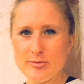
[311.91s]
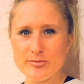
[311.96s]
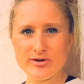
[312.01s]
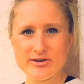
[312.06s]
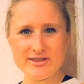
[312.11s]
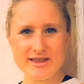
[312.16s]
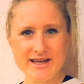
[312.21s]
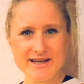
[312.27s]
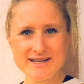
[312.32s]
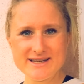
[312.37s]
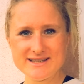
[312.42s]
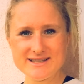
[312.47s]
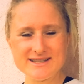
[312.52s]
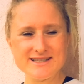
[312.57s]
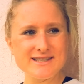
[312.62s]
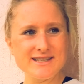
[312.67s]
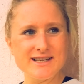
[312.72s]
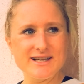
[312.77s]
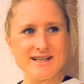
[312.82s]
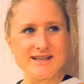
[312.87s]
but that
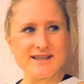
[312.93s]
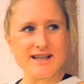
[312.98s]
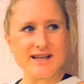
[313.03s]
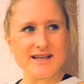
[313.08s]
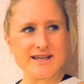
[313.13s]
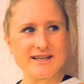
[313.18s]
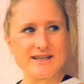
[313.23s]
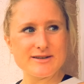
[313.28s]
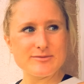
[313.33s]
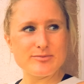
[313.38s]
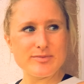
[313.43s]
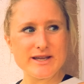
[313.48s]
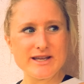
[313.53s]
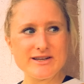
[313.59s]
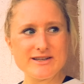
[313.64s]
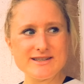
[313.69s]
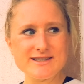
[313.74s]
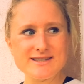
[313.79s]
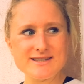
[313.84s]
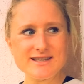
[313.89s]
is like
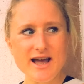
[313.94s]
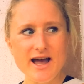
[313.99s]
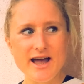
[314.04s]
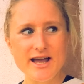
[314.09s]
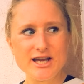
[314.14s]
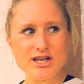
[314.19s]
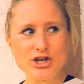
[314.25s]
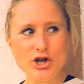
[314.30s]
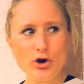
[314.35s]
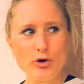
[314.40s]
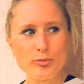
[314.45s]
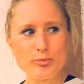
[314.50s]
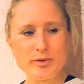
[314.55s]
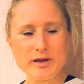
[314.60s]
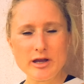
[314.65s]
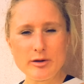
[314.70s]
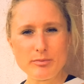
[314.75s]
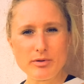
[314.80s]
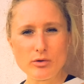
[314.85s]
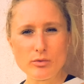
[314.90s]
because I know
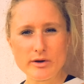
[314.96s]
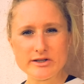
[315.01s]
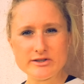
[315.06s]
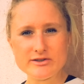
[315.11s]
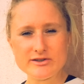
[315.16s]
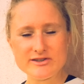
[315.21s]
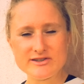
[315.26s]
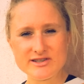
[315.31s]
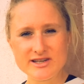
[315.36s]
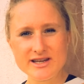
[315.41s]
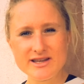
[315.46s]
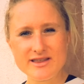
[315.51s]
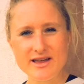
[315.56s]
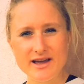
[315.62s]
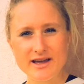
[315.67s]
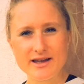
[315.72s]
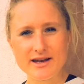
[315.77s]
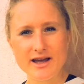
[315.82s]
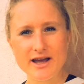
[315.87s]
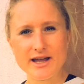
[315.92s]
people want to see that.